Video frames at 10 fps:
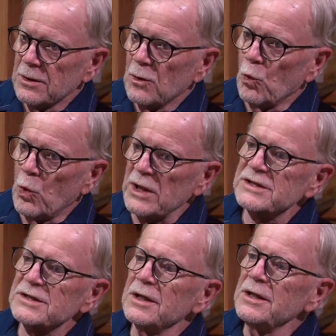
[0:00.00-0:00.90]
what's
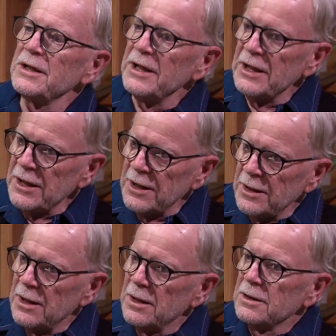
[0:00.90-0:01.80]
the
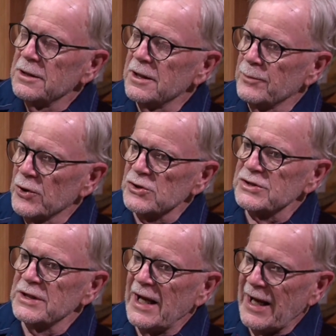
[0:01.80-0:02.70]
need that a
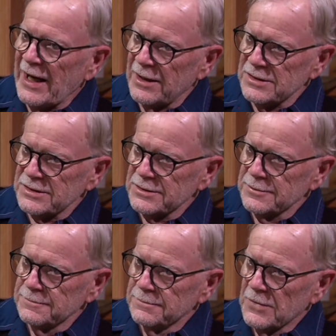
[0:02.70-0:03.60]
person has.
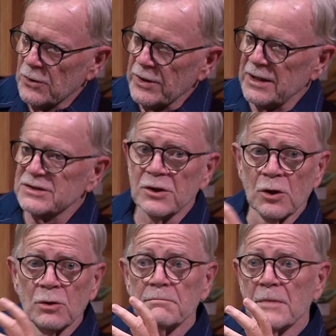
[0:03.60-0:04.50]
Okay,
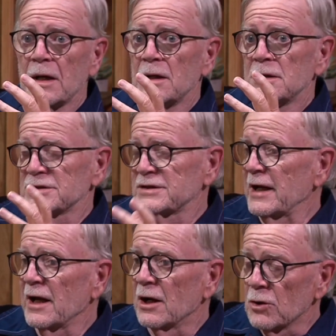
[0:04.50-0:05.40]
so let's take
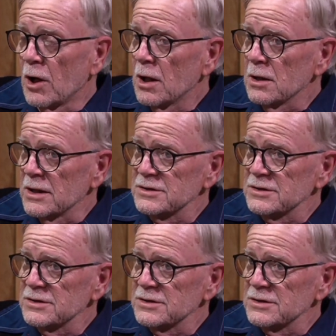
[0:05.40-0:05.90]
alcoholics,